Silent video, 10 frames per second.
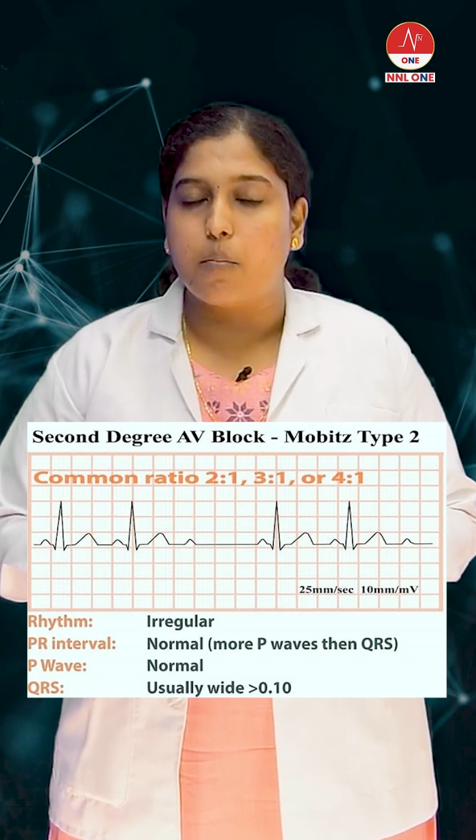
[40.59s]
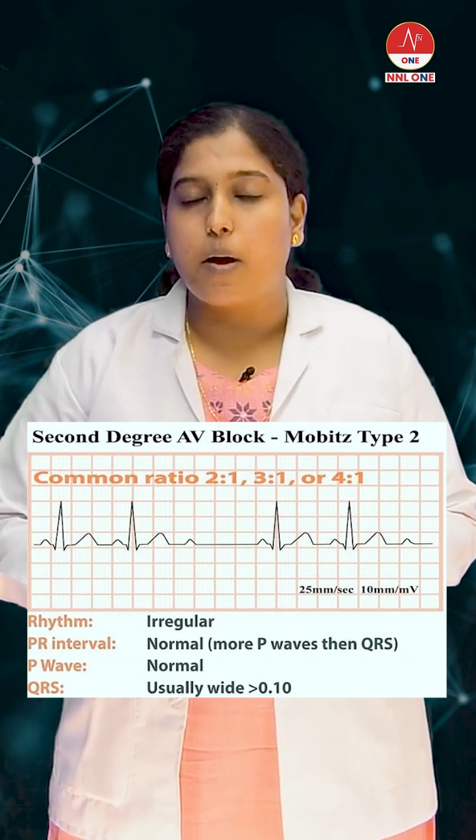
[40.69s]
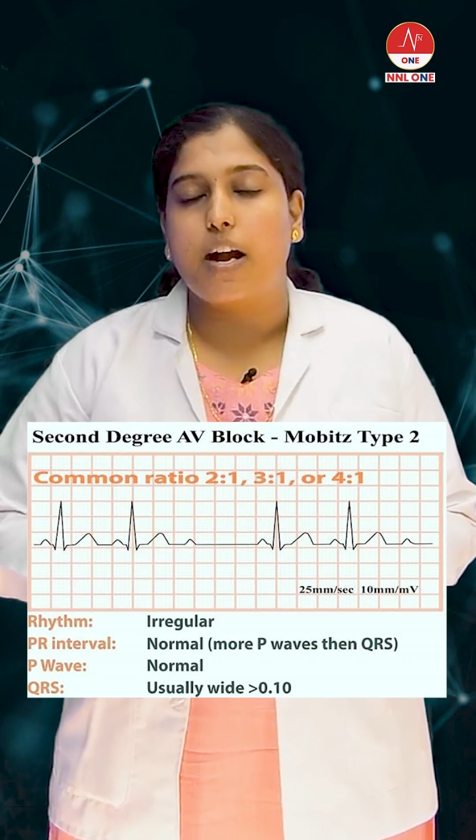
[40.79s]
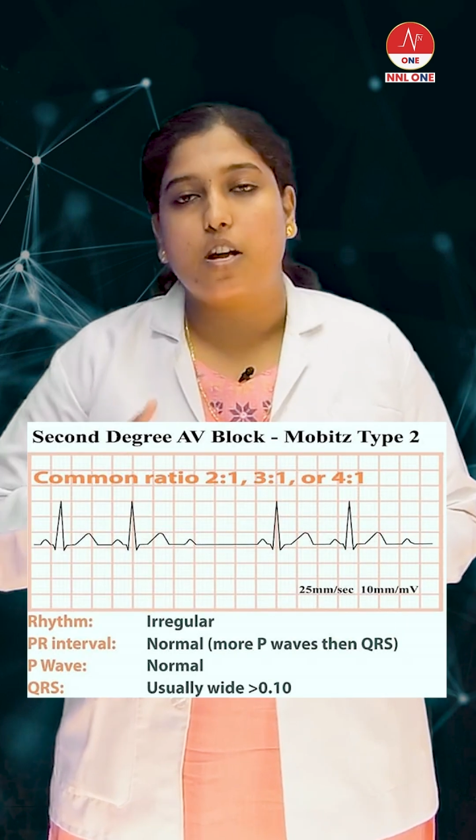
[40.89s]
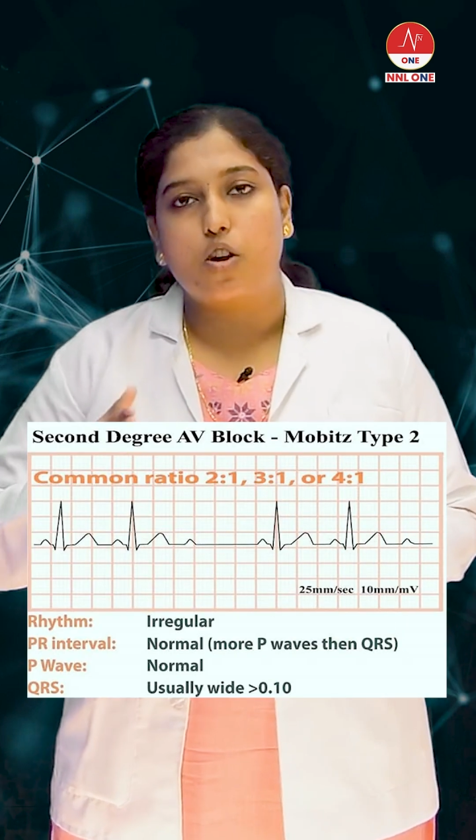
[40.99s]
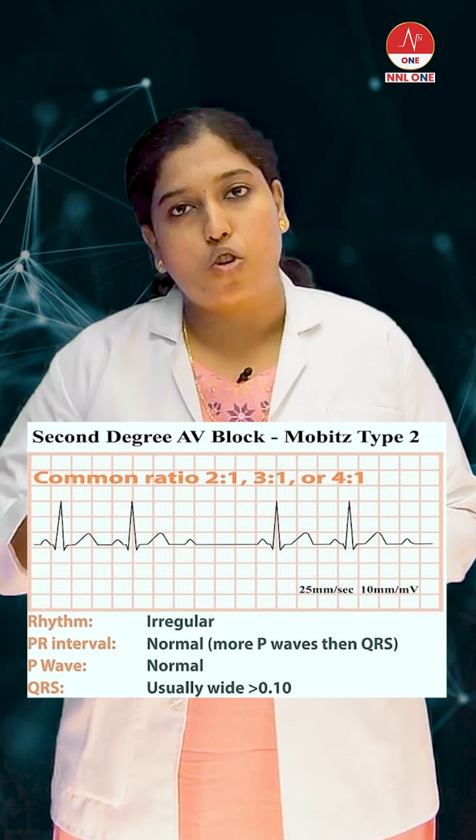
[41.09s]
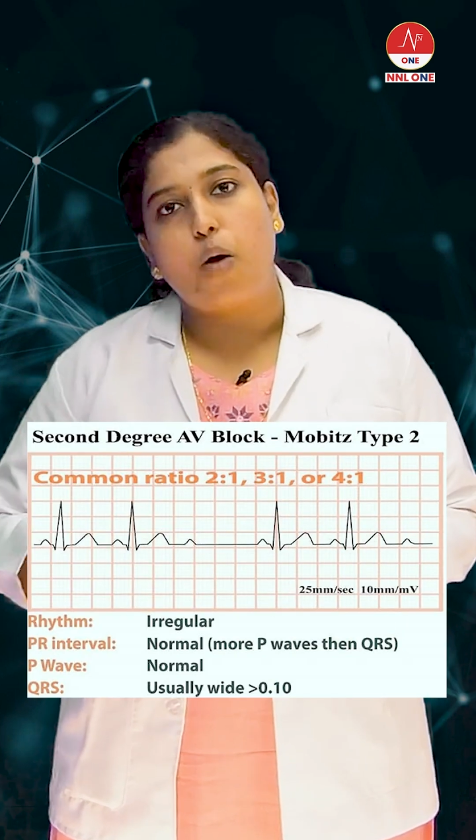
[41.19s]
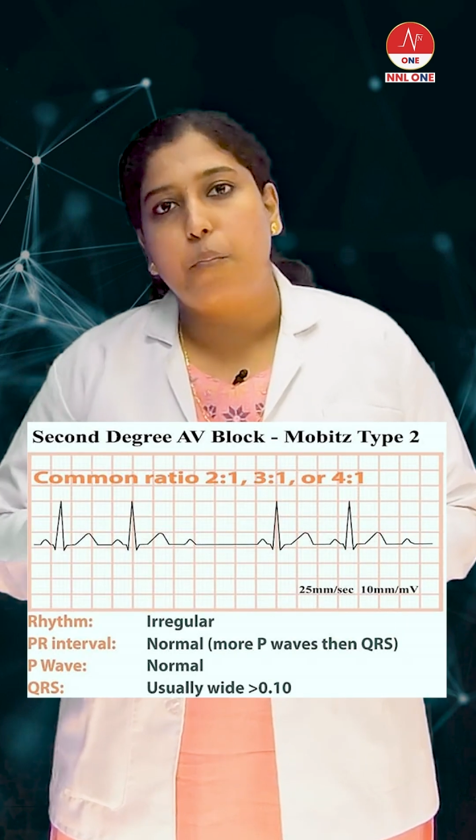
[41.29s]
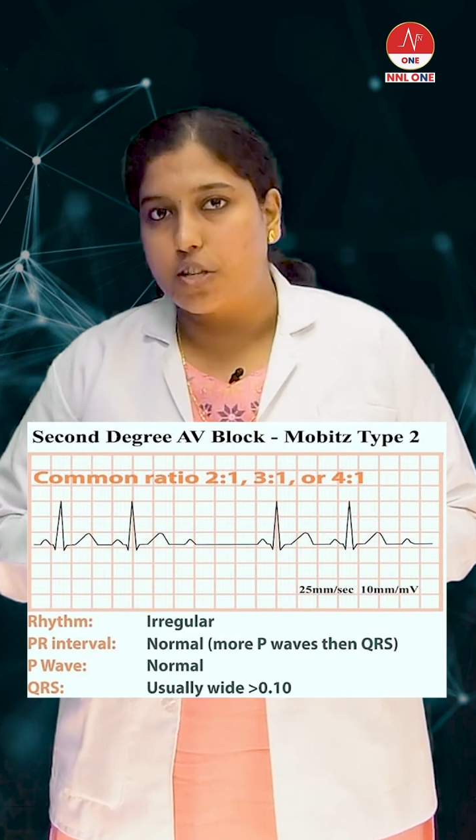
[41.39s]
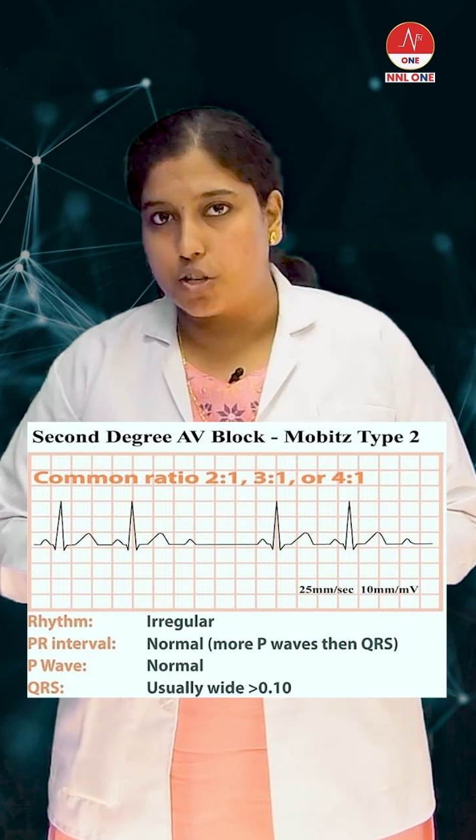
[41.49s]
but a
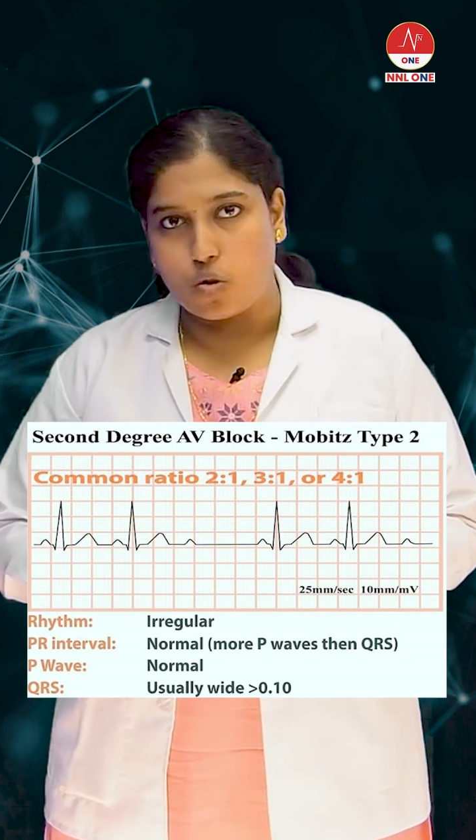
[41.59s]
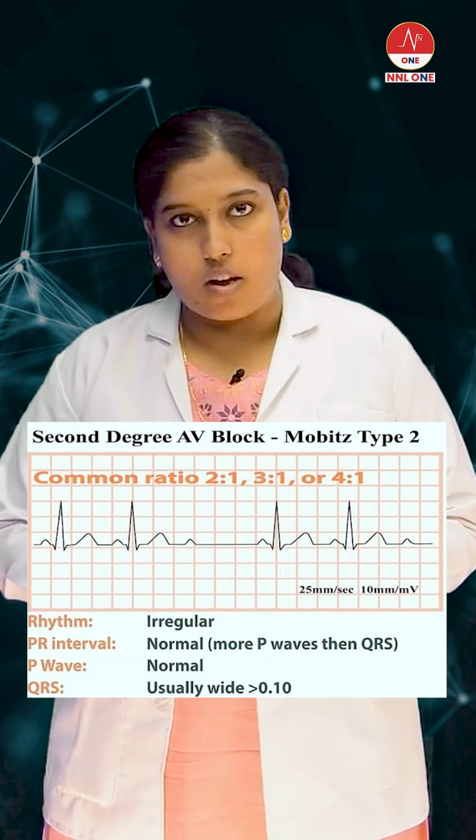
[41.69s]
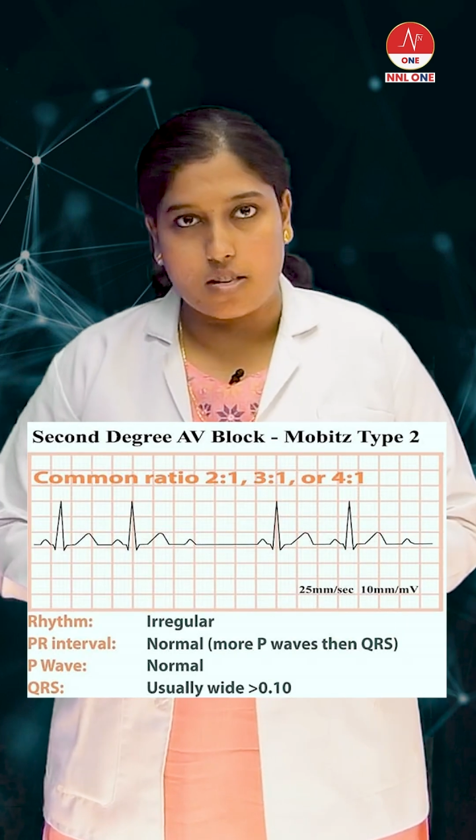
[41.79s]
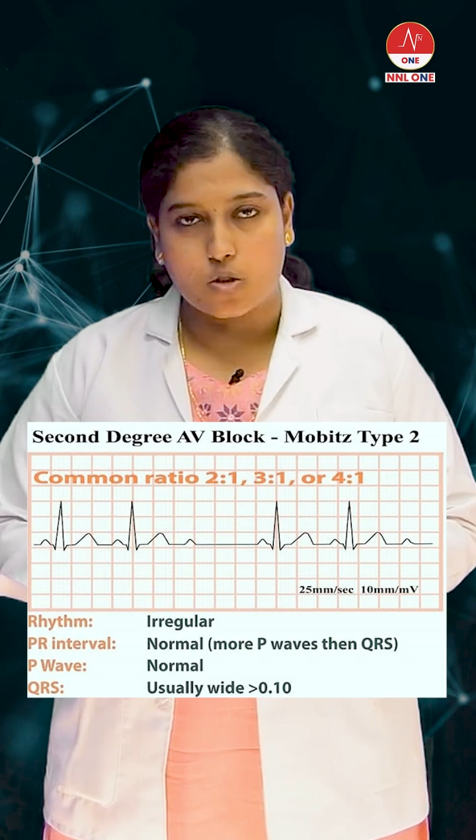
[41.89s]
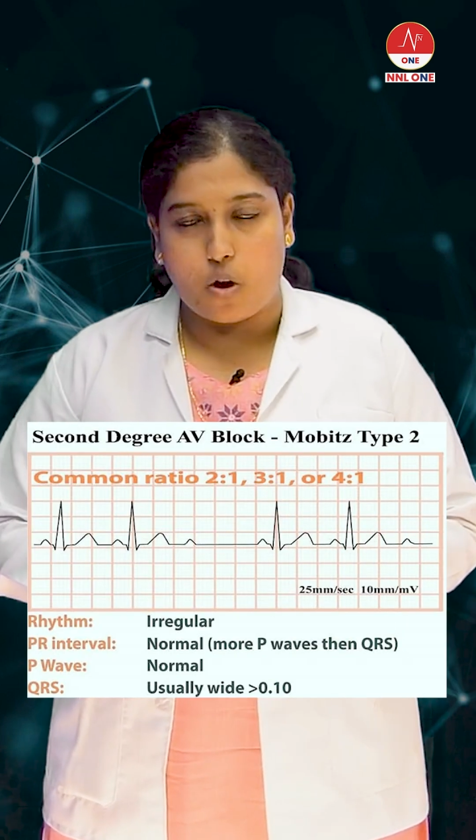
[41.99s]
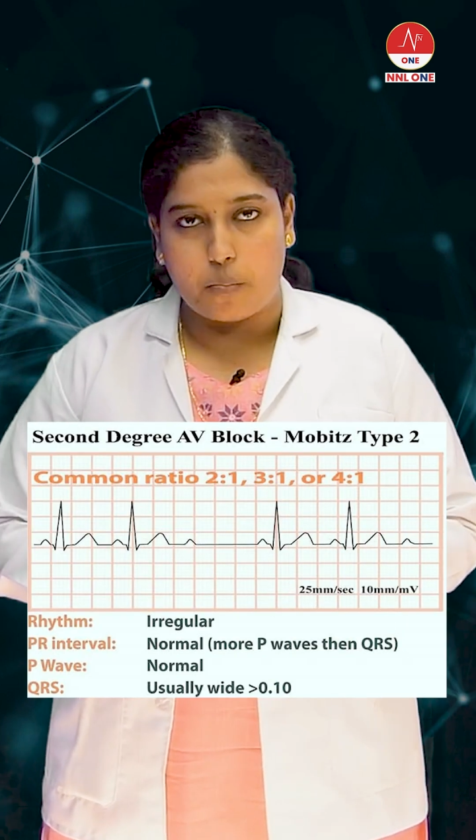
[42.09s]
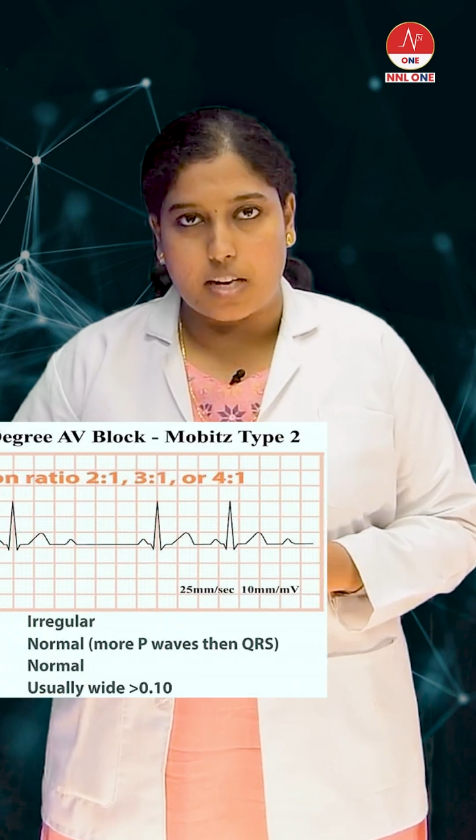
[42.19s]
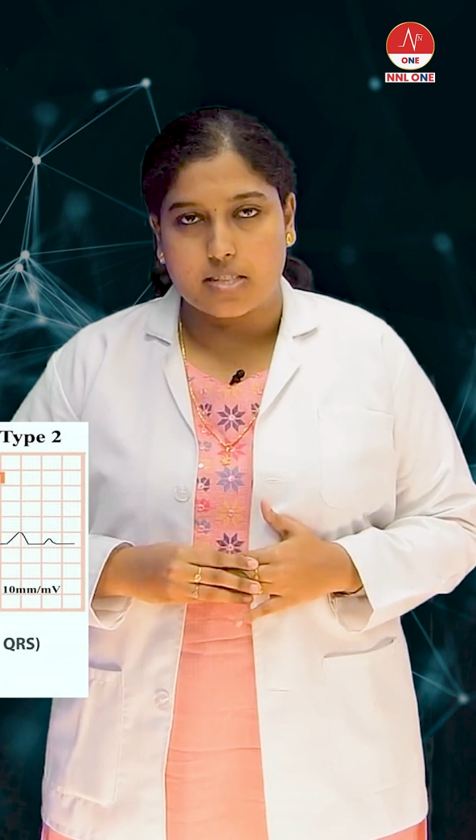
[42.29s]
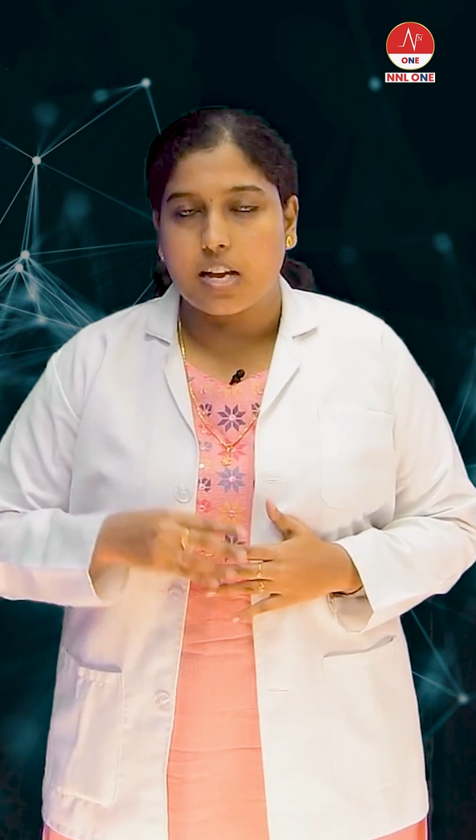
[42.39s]
drop in the QRS complex.